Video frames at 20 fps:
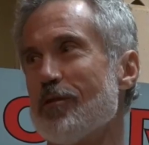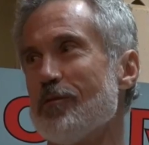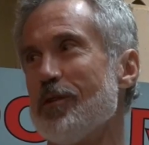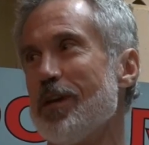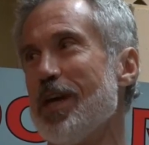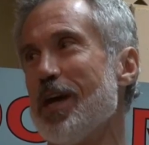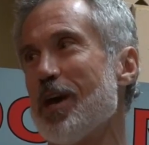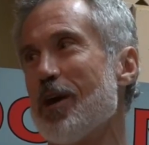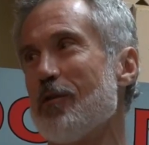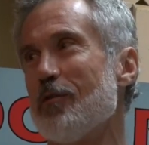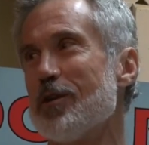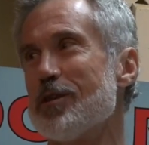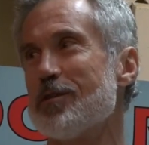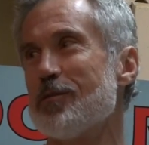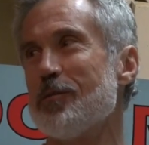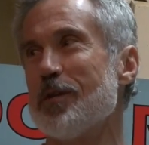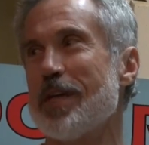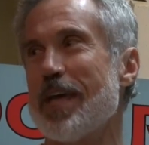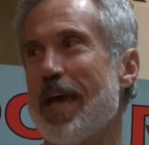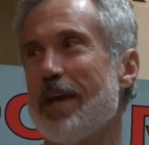from here,
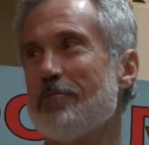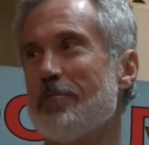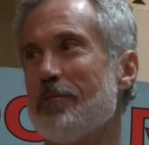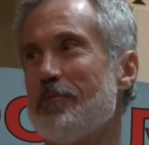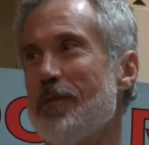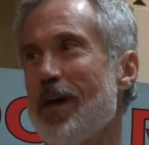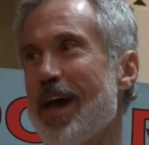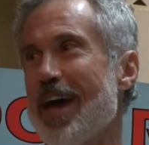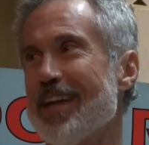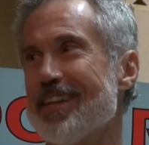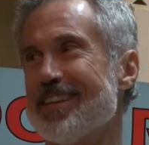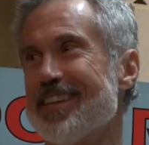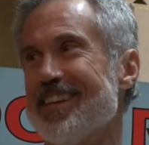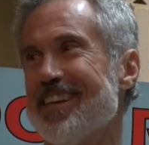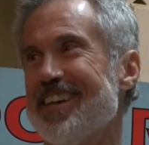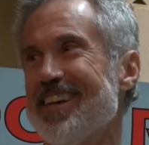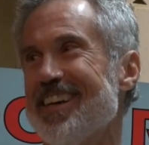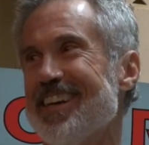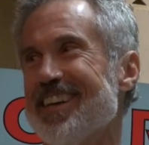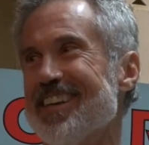which became a pet.
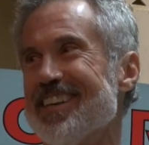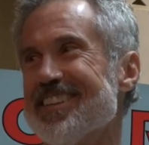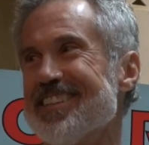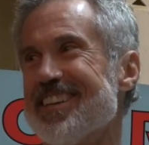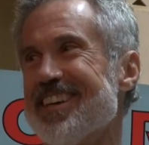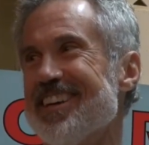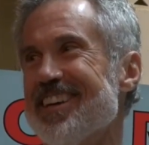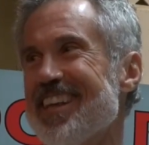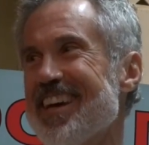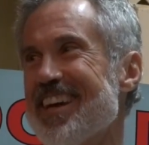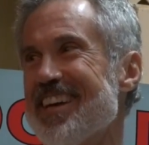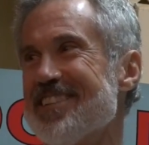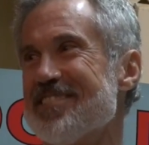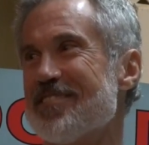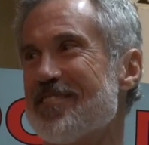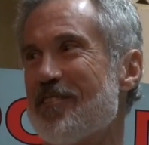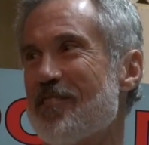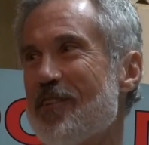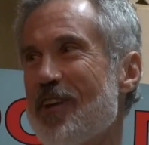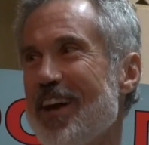So that
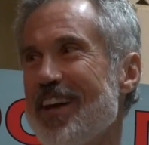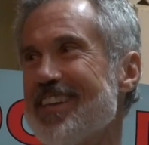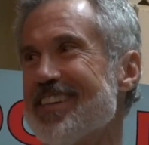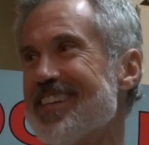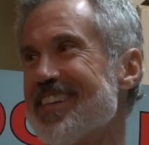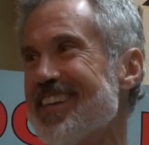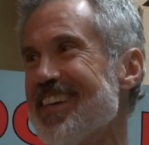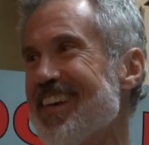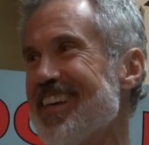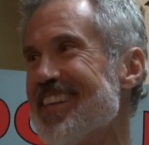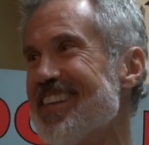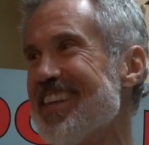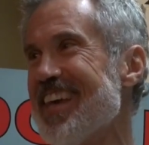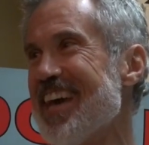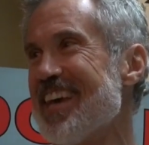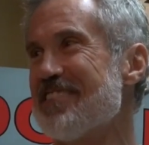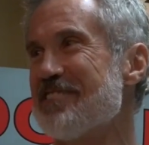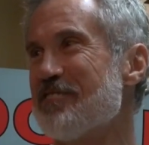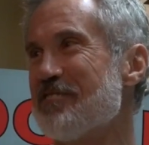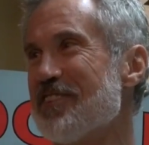is great.
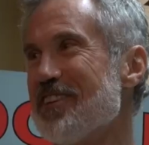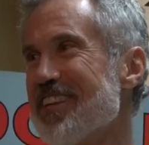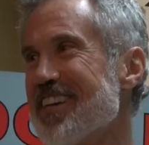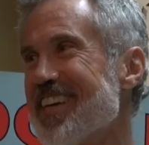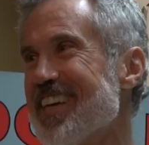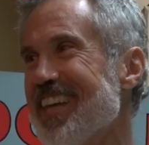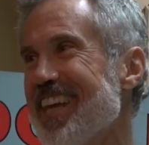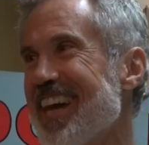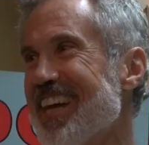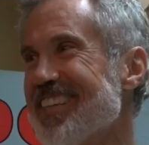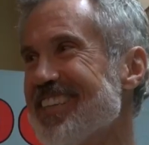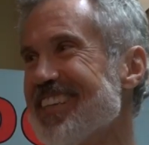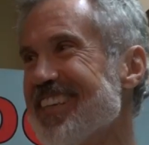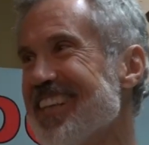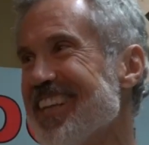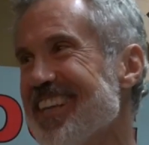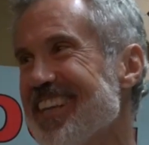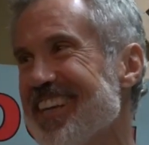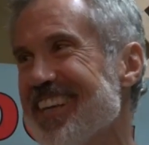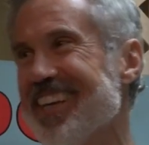Thanks for the
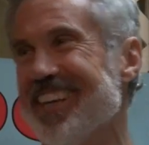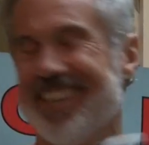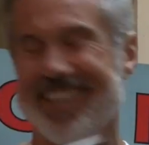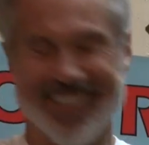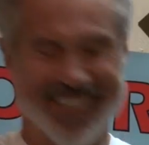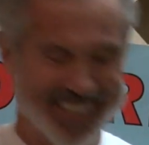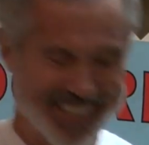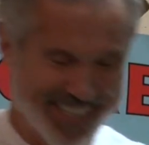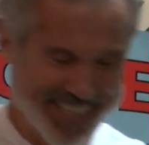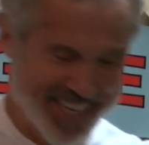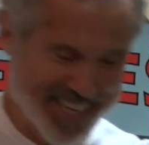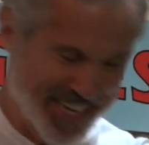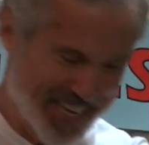connection.